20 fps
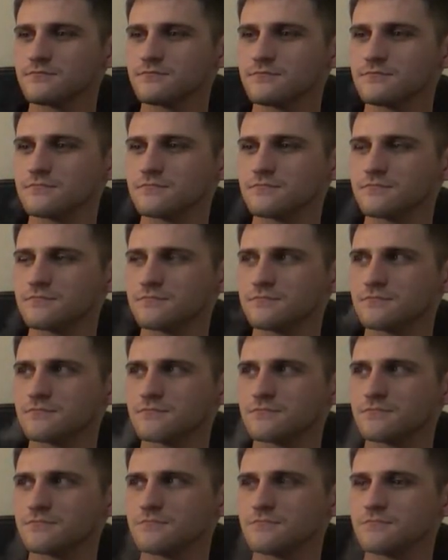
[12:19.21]

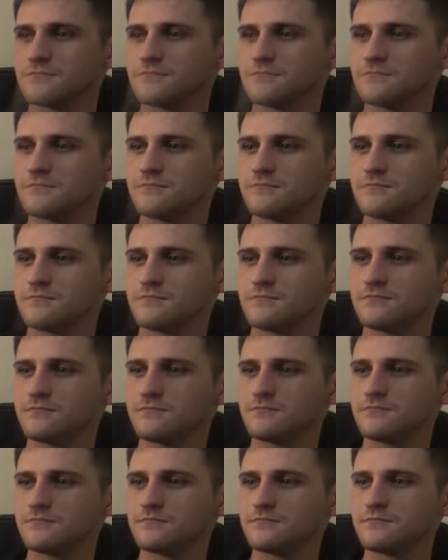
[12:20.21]

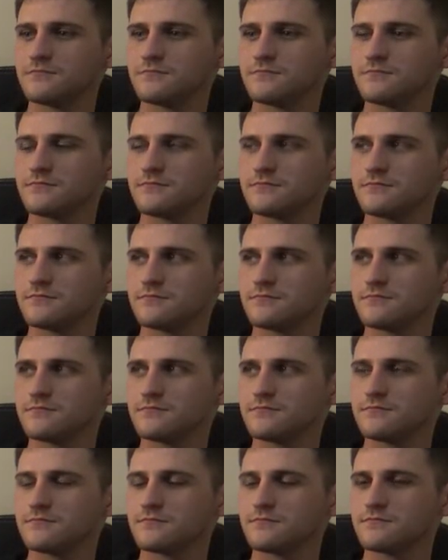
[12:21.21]

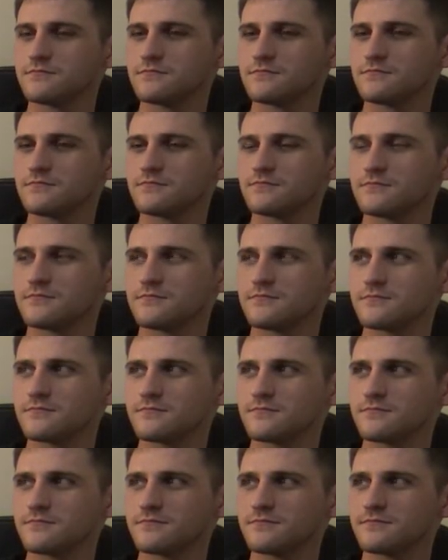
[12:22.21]

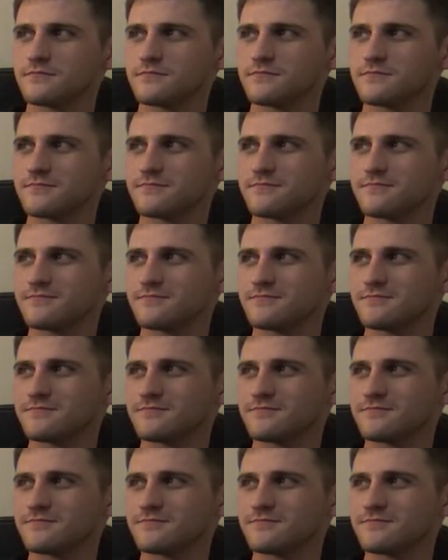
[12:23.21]
No words are spoken by the person on screen.